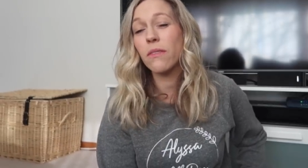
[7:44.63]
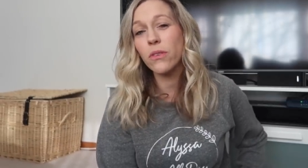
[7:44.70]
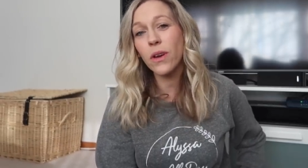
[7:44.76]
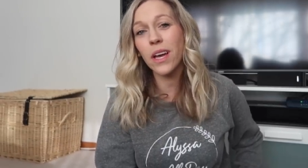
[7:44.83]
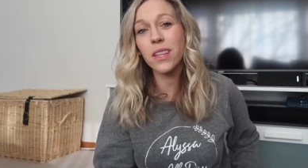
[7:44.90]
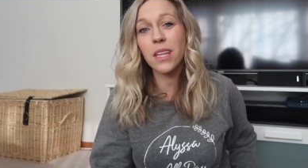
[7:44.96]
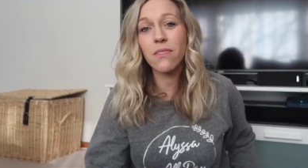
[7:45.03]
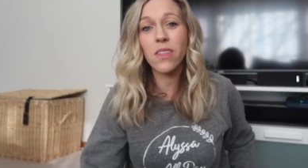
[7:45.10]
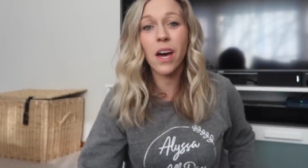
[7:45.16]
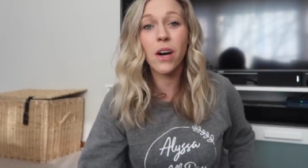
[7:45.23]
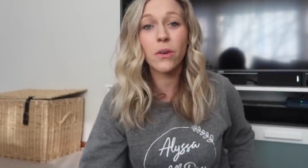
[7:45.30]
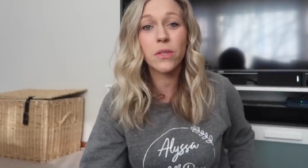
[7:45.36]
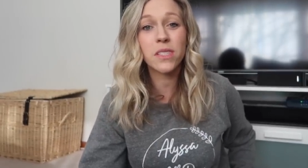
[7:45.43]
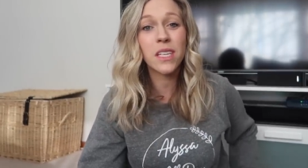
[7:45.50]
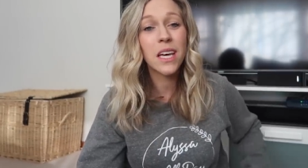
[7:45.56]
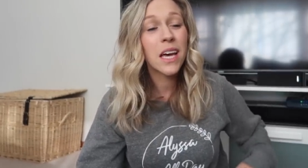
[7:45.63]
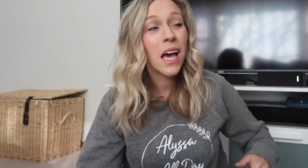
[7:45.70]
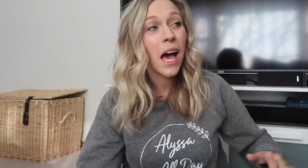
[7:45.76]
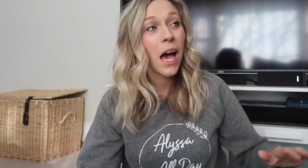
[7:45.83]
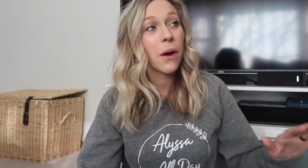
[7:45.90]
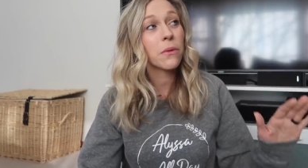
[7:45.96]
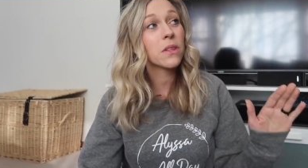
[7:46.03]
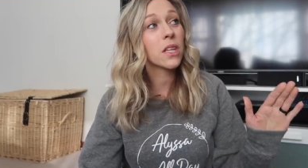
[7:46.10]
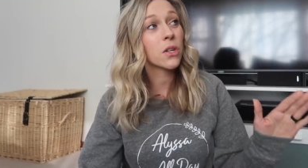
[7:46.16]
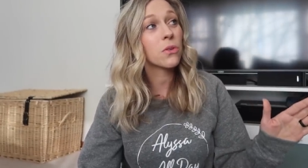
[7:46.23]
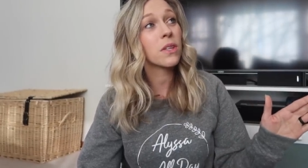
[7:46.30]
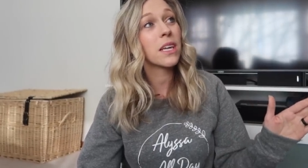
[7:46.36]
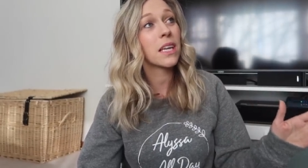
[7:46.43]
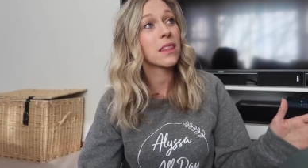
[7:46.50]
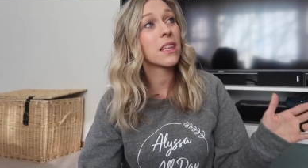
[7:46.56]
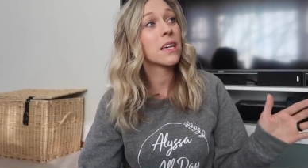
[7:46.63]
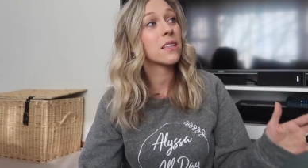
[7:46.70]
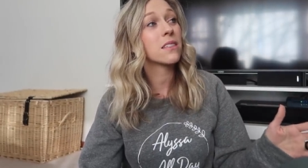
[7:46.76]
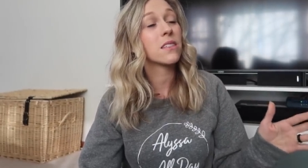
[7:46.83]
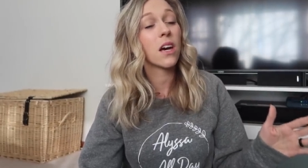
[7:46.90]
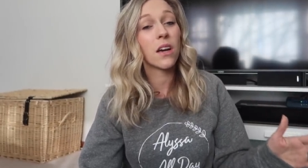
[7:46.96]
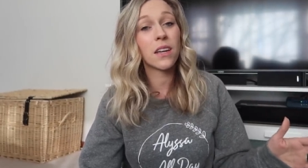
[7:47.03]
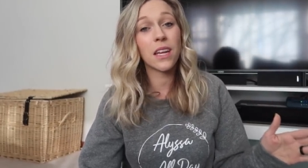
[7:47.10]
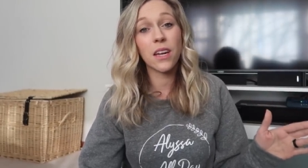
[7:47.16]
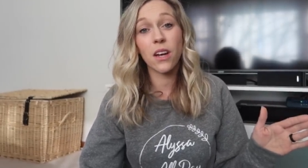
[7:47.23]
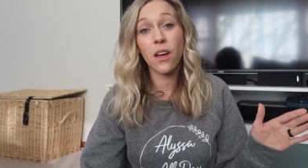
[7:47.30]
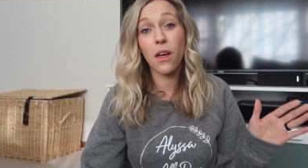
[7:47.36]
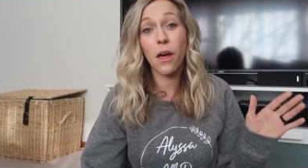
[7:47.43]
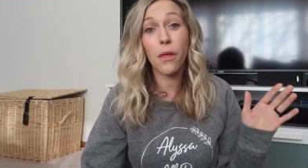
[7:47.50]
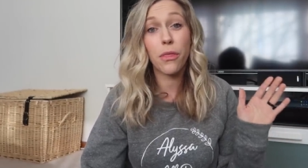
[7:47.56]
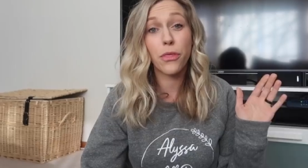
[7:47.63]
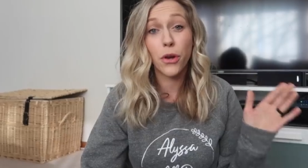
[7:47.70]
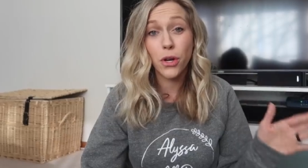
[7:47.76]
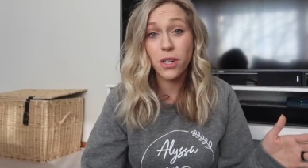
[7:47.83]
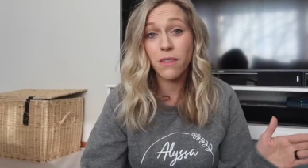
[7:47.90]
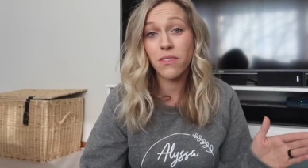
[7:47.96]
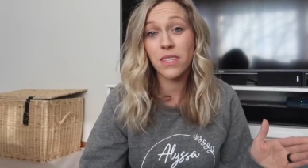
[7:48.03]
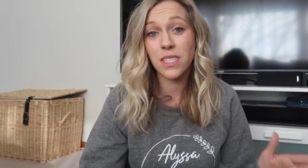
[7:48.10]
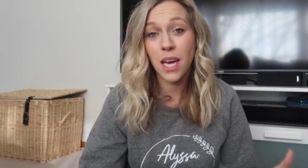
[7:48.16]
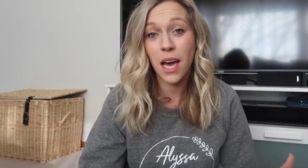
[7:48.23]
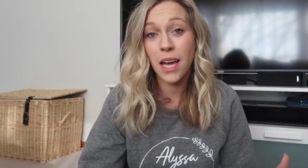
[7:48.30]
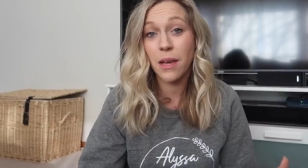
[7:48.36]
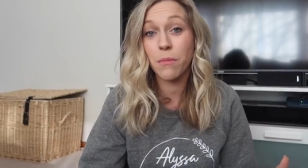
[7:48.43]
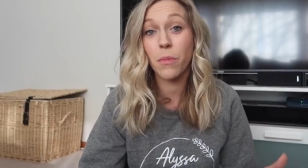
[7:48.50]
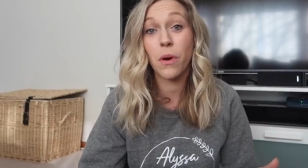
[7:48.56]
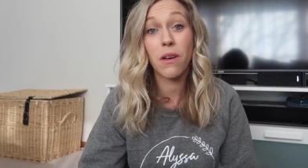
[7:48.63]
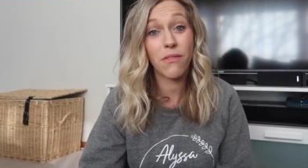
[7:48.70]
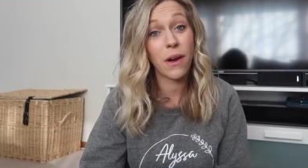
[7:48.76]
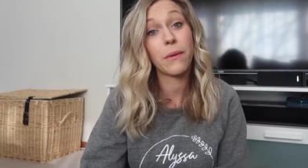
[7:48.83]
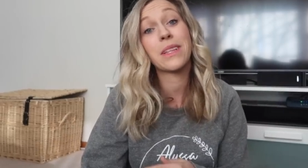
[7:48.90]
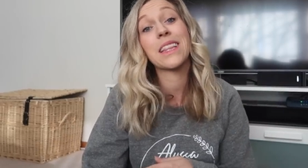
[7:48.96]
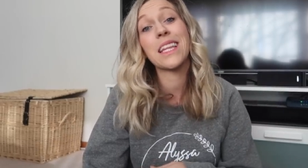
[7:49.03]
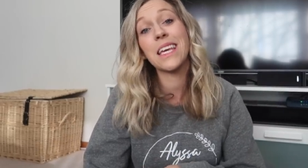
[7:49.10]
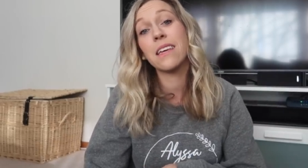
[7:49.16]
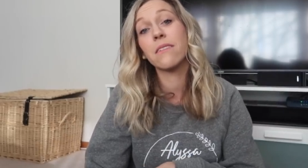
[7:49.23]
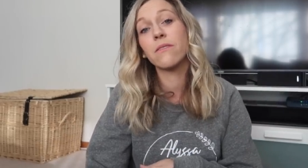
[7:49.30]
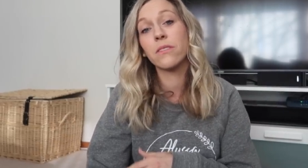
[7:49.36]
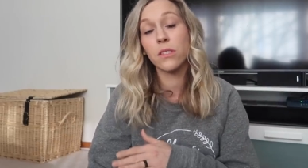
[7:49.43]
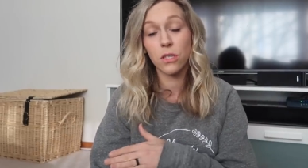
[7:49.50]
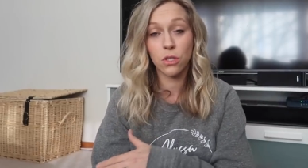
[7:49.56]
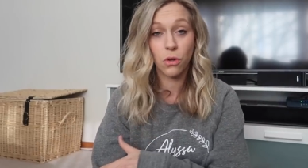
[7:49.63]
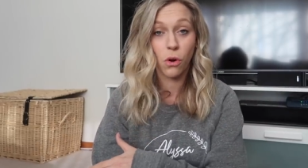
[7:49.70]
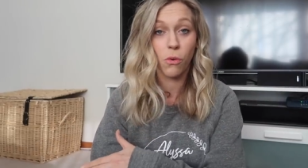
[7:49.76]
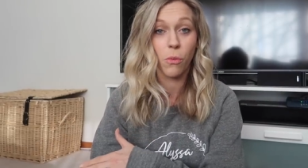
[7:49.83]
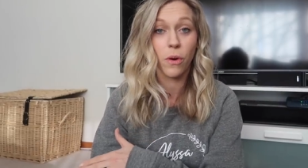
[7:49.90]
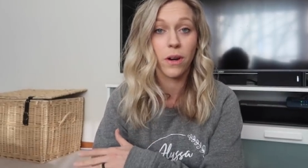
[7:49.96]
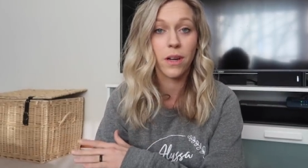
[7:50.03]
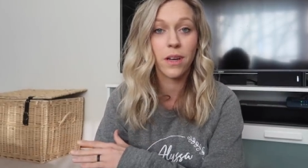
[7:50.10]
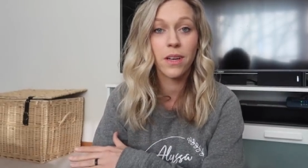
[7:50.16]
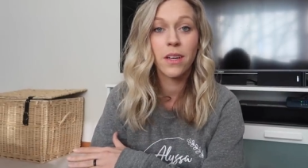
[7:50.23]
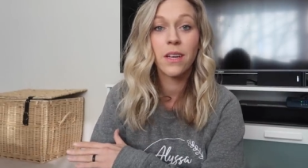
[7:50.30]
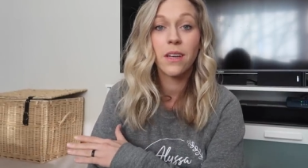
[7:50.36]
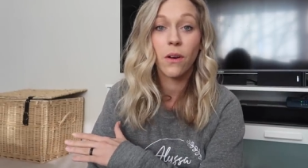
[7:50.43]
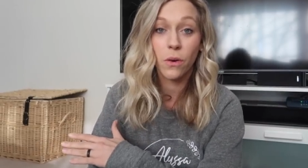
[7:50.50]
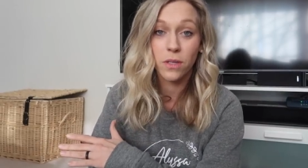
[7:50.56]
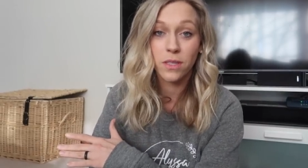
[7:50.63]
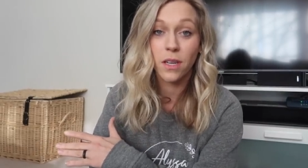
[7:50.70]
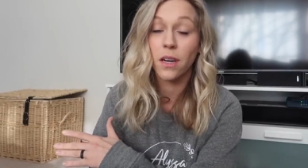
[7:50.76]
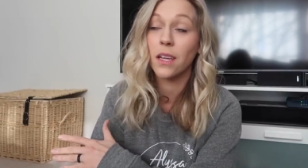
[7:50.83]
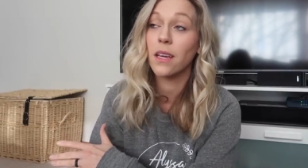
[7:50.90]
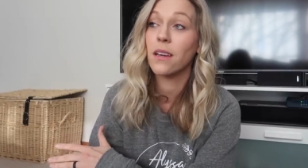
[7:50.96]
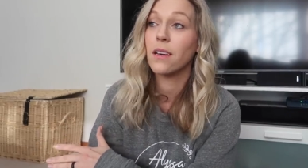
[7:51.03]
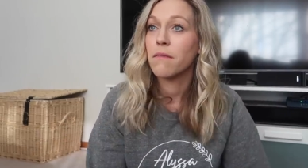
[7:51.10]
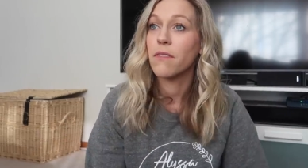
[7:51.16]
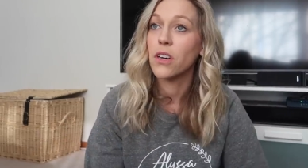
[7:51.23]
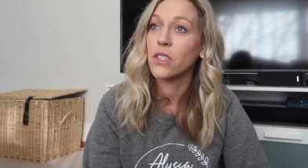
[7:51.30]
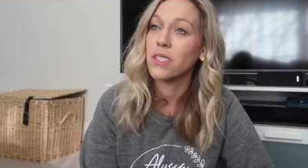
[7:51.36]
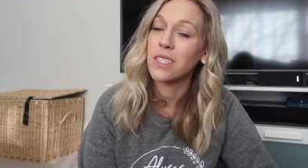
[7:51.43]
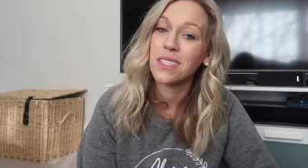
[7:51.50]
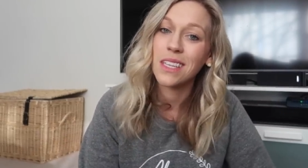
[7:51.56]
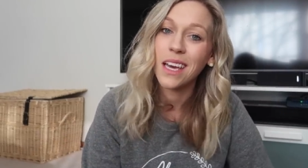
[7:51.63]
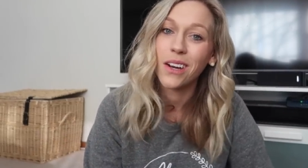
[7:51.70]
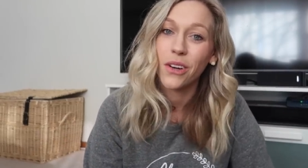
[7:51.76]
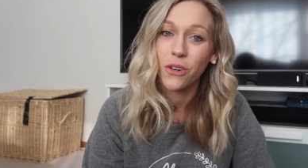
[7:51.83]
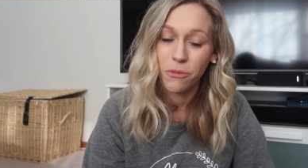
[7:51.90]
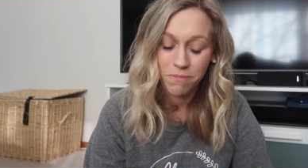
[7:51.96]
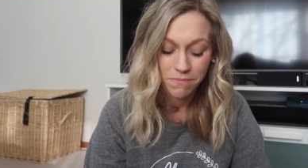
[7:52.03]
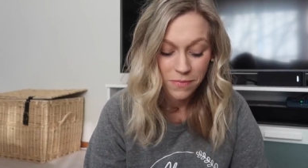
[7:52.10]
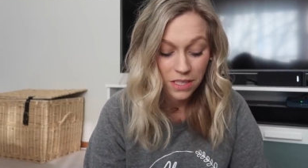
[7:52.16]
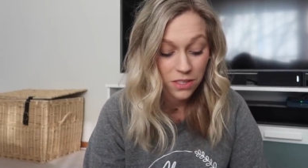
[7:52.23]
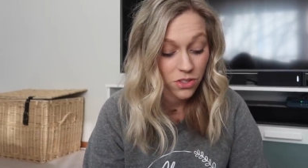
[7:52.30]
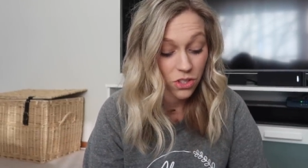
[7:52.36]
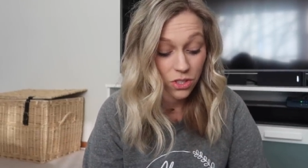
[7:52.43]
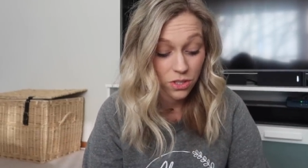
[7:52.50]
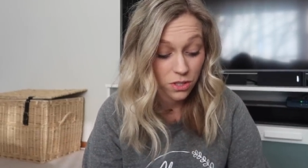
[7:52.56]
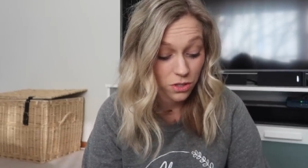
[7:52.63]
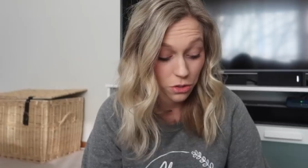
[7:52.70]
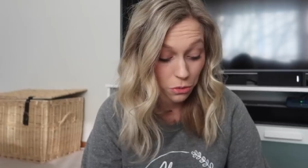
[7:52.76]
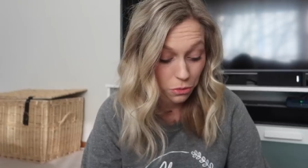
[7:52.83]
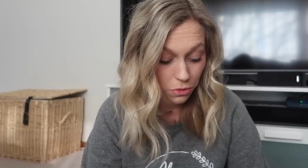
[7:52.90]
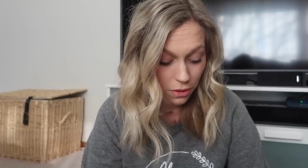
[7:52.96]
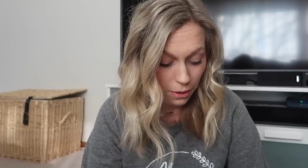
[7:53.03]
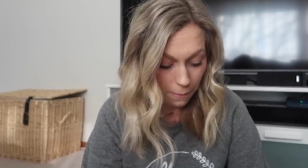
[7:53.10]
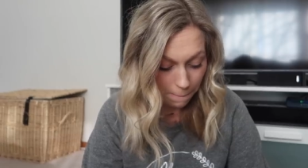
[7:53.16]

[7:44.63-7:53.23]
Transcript: if you can leave the house, I would literally get things done in a, a third of the time if I would leave to do homework or study versus at home. It's just the truth.